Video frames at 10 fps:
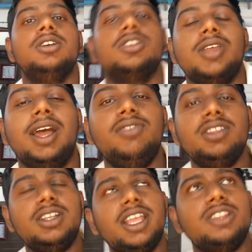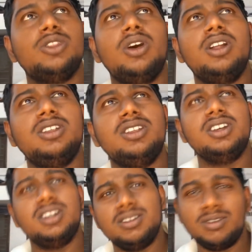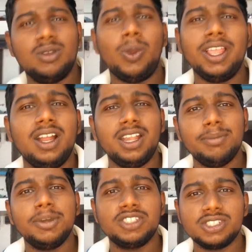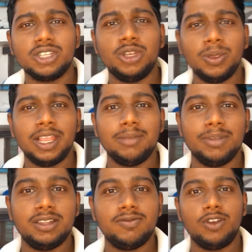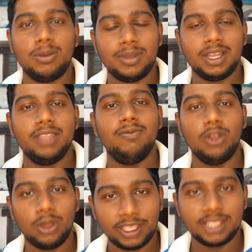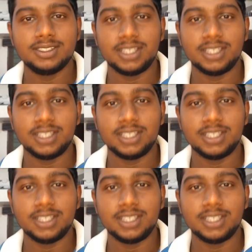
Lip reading: So after that I thought, why can't I purchase a new helmet for my vlogging